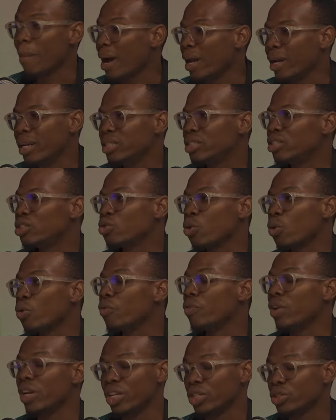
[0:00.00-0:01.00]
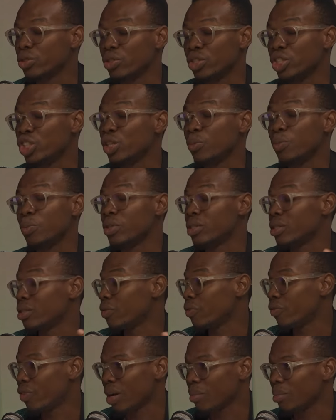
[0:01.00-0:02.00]
manage this whole relationship with
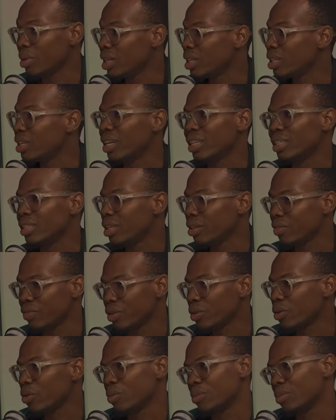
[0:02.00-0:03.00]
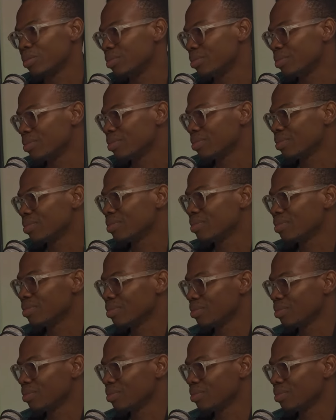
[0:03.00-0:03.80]
family and living home?